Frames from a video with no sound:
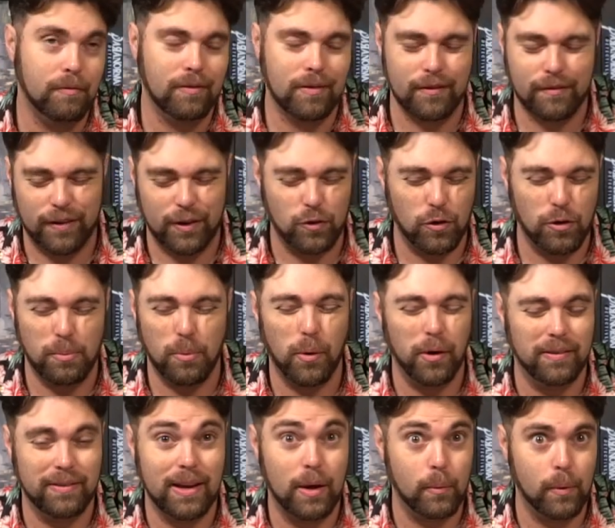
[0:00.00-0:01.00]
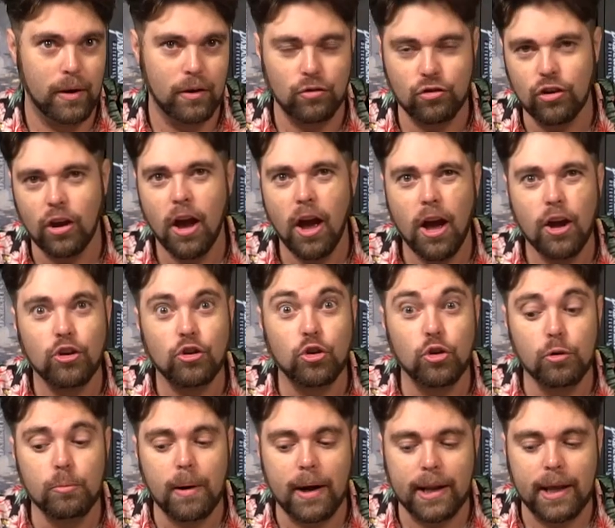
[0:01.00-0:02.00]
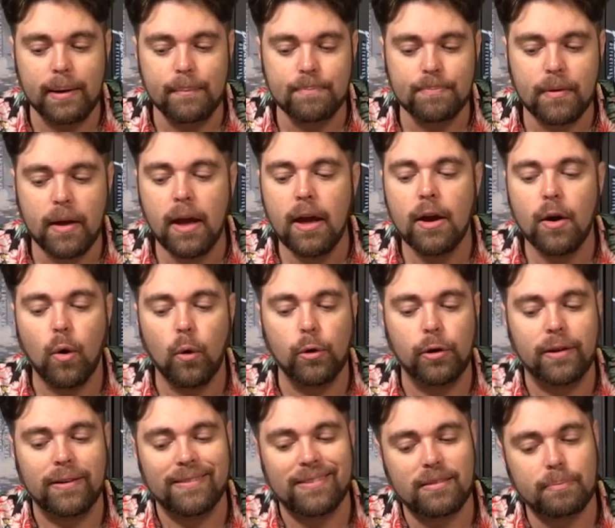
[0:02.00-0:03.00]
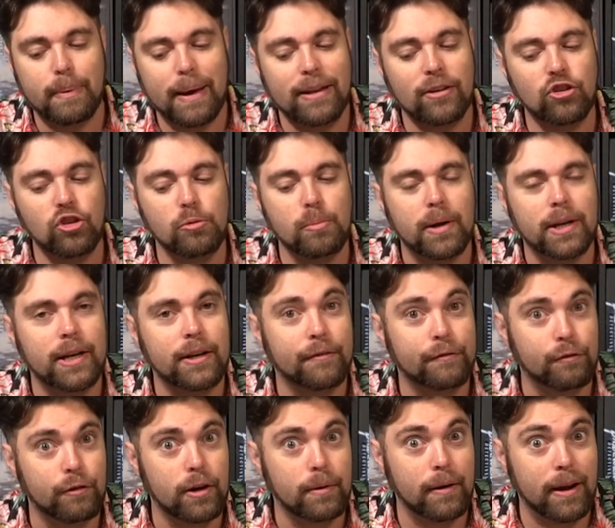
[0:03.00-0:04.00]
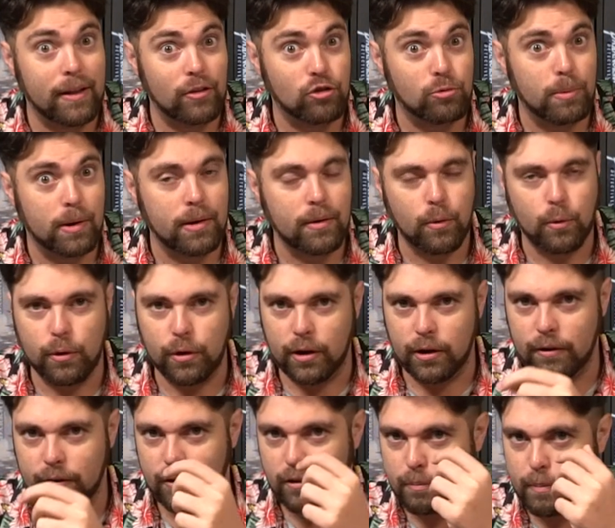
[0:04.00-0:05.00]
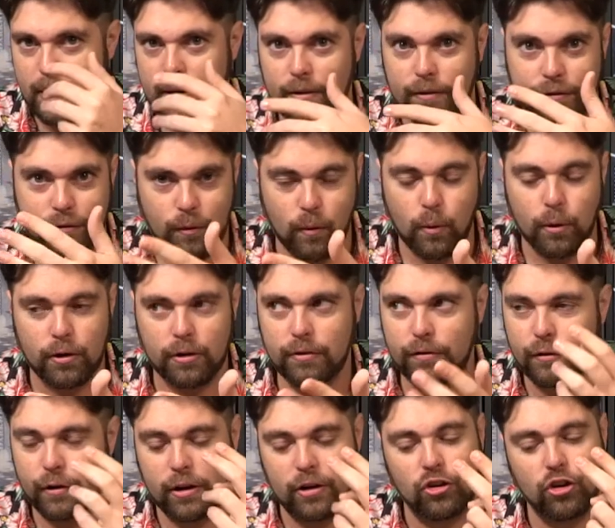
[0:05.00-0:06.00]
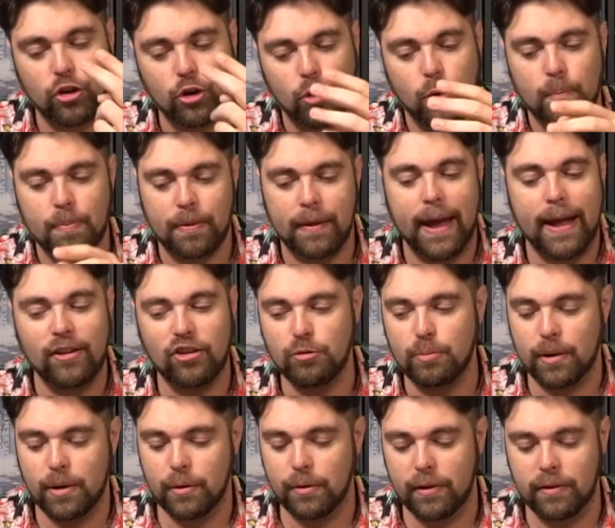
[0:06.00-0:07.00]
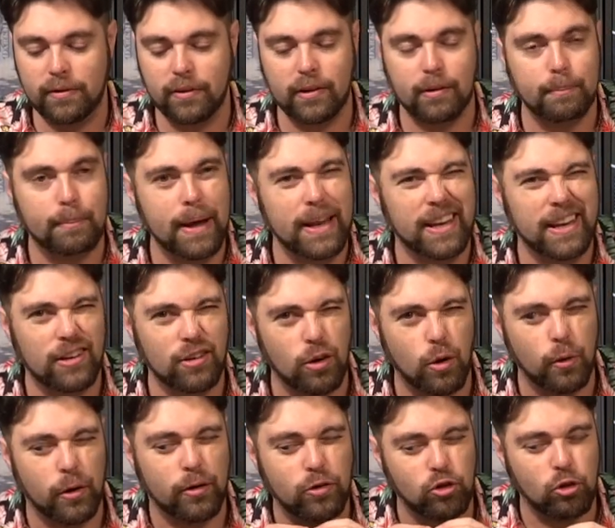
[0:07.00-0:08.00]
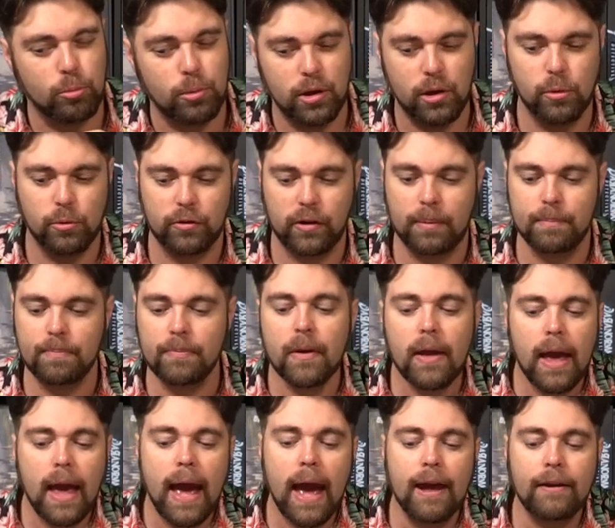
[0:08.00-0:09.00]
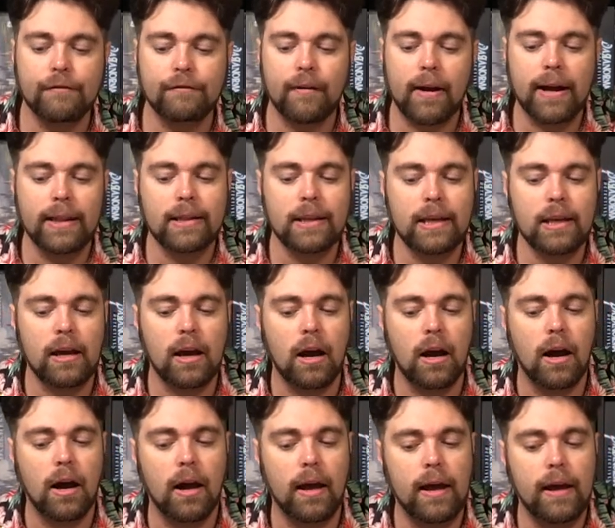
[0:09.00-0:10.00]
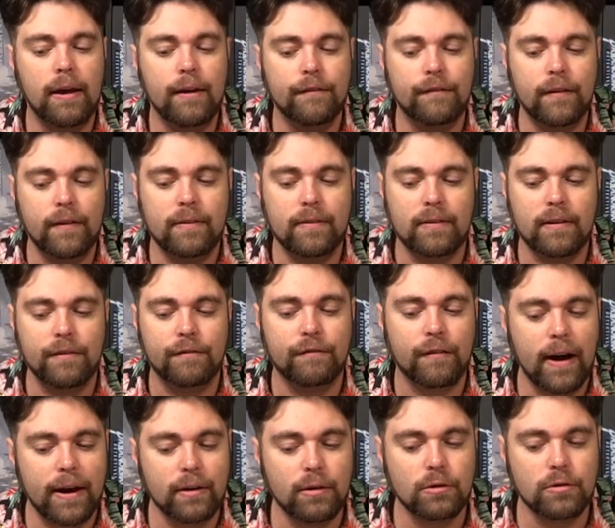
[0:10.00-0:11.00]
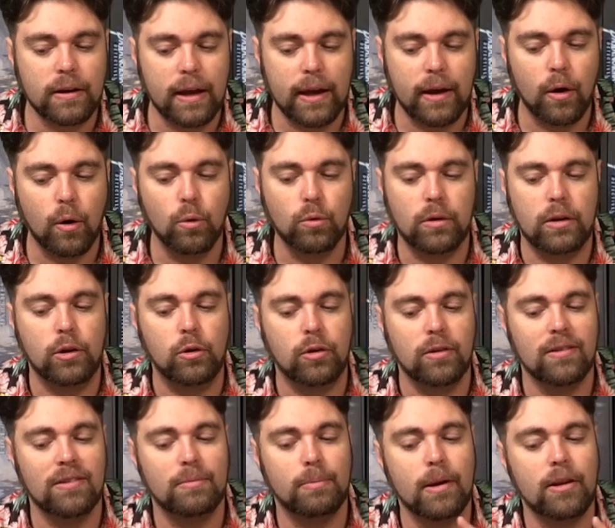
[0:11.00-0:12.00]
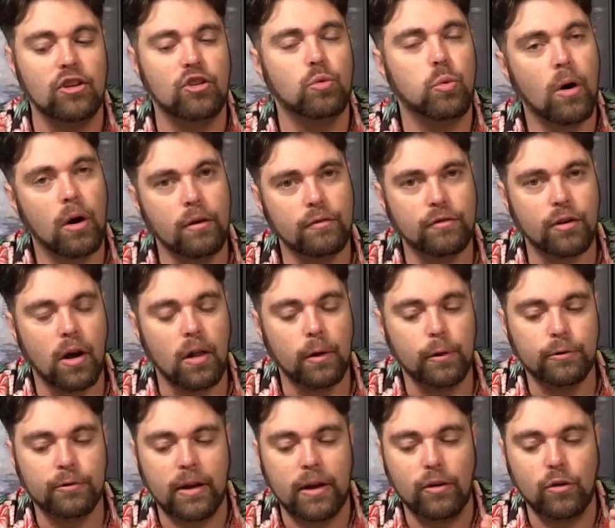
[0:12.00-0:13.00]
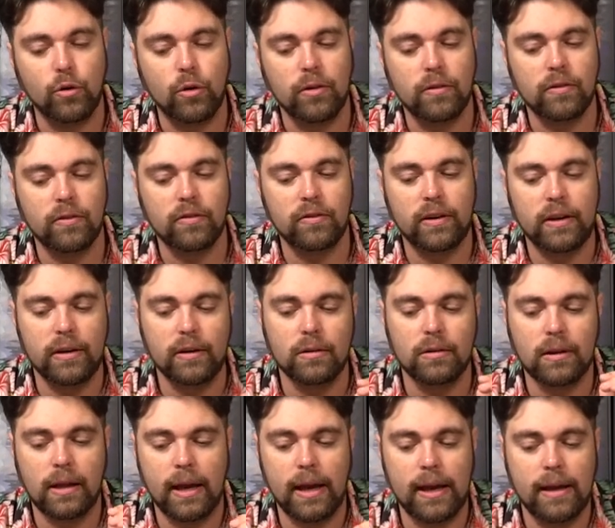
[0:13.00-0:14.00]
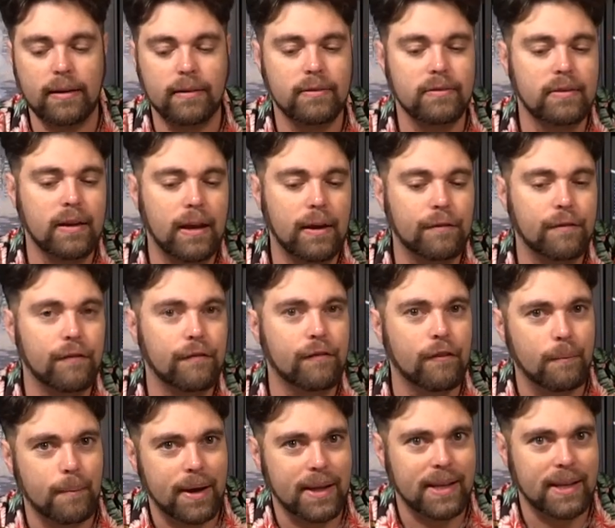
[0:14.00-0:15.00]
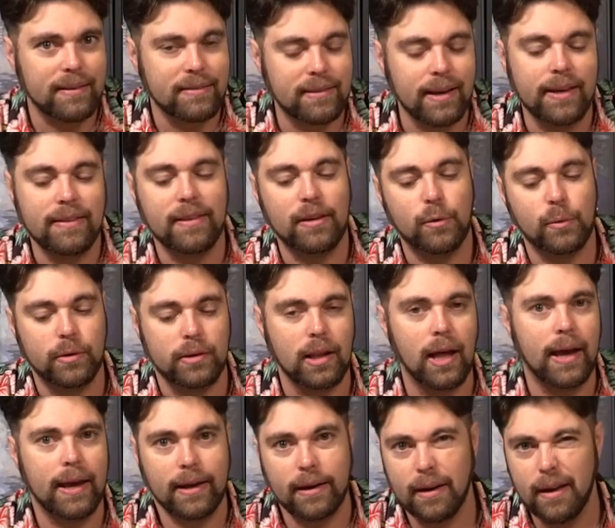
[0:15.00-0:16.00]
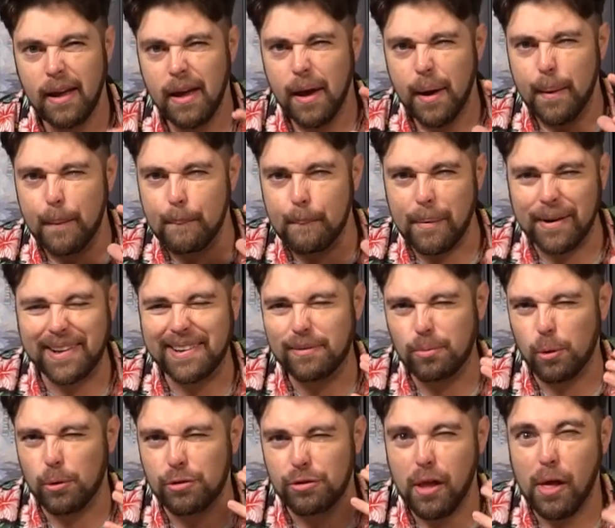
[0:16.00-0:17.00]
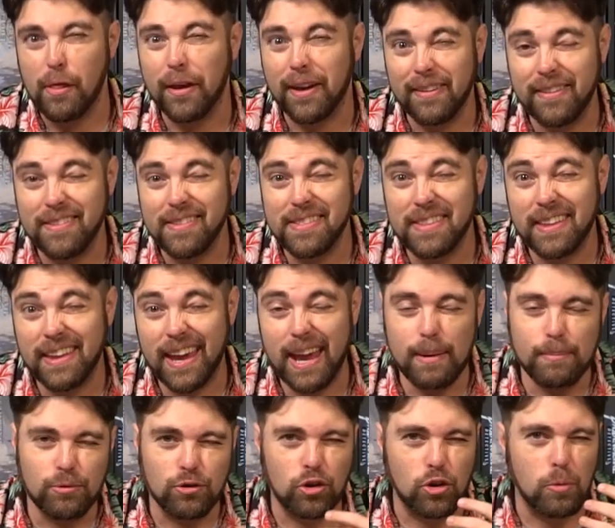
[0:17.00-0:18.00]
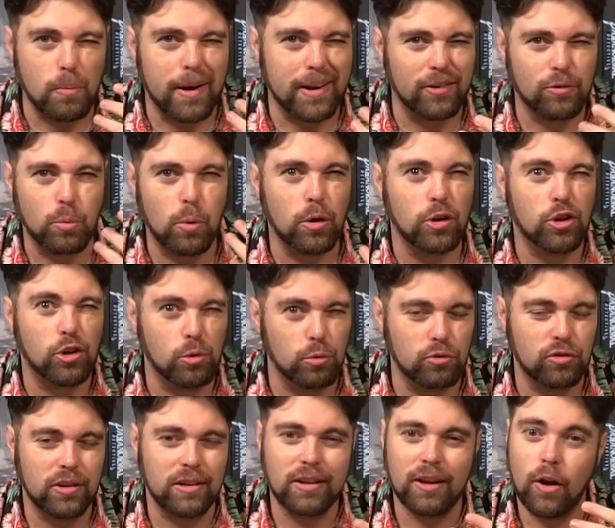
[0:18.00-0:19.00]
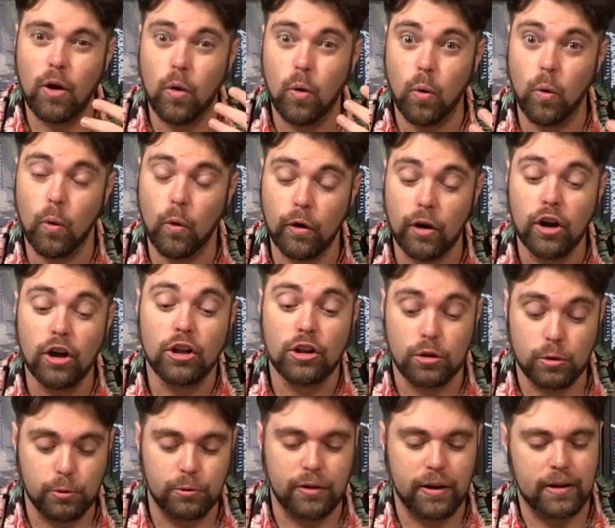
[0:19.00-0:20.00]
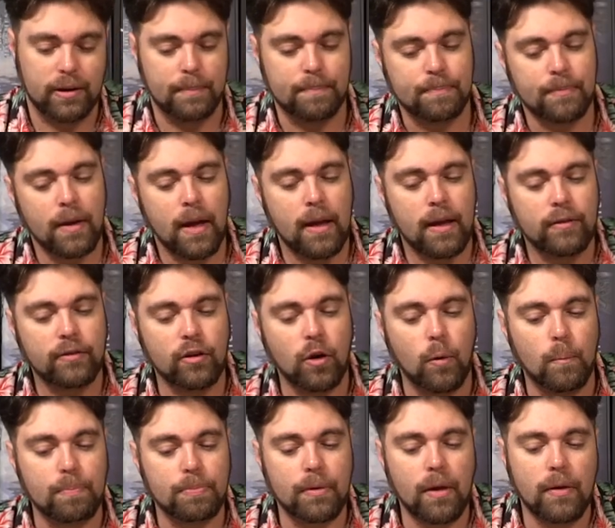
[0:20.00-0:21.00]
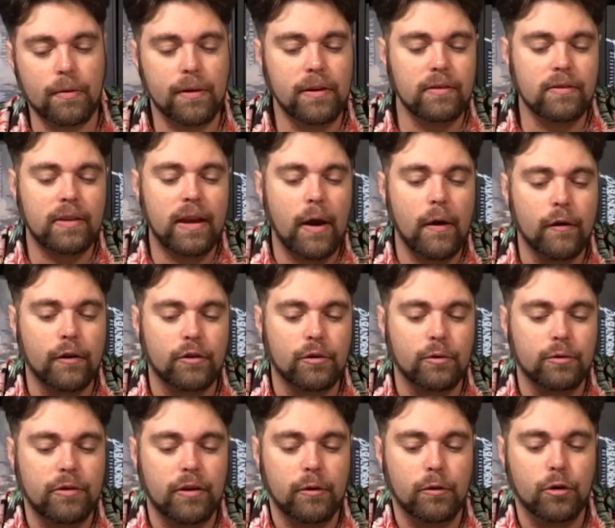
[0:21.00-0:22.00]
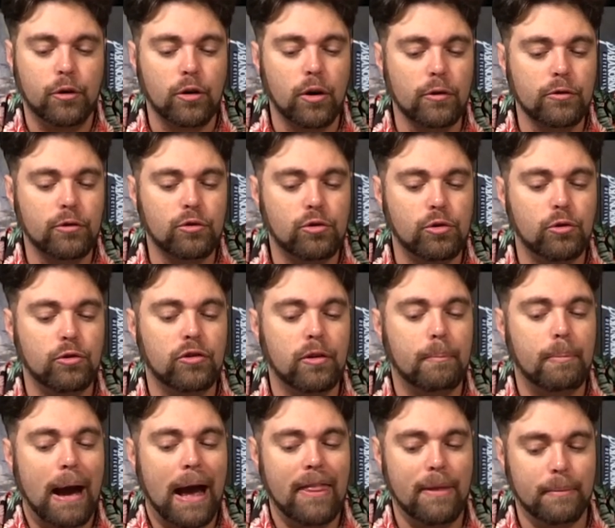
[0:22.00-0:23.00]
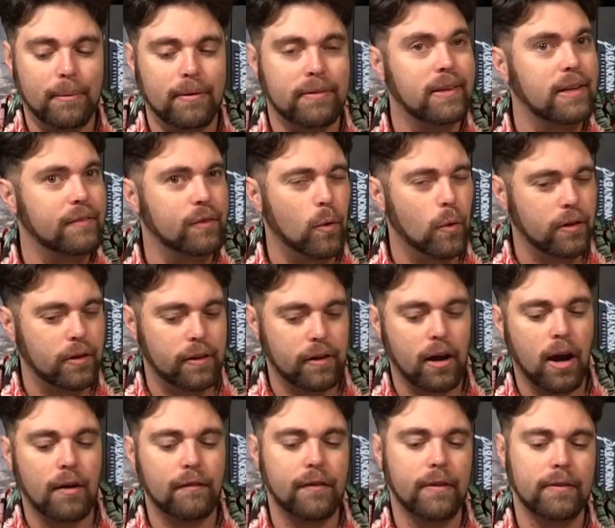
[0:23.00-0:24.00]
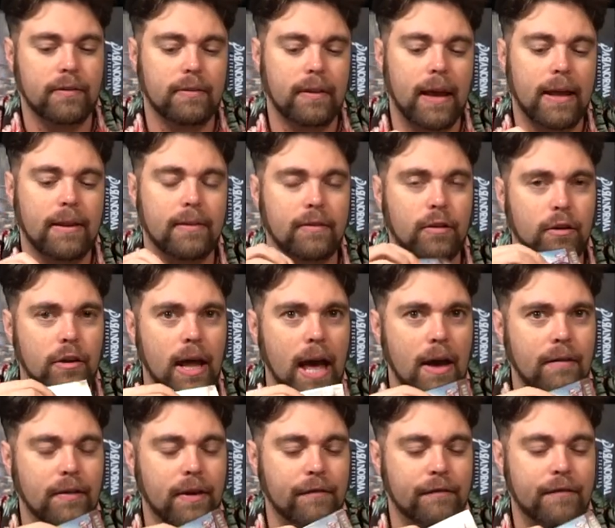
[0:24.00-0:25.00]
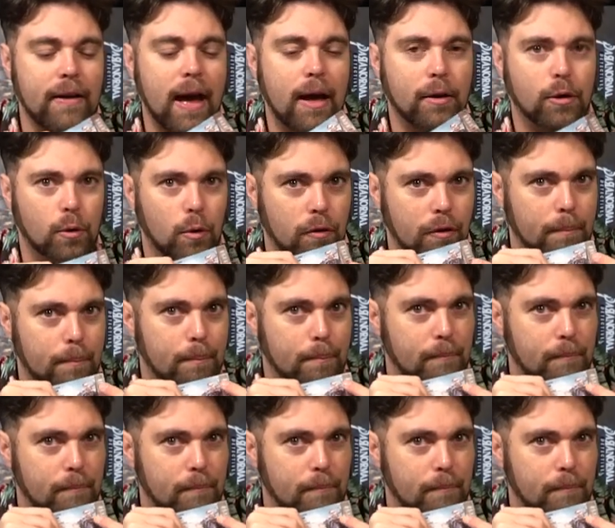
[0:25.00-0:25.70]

not victory points, I wish, two money or you can spend two money to free your henchmen, or you can spend four to free two. And henchmen are these little betting tokens you'll be using. And finally, uh, if it's the final day only, you can spend $12 and you can steal a safe from any site that you would like. Money's worth nothing in the game, so you might as well use it or lose it. So these characters here, you can also choose to buy them instead of going to the office. And it's gonna have a value on the